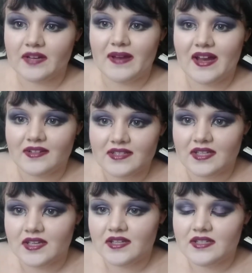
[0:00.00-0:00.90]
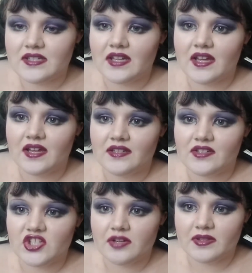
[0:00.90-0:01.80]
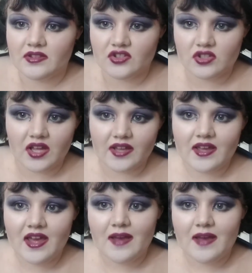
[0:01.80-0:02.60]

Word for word: about it and showing that's like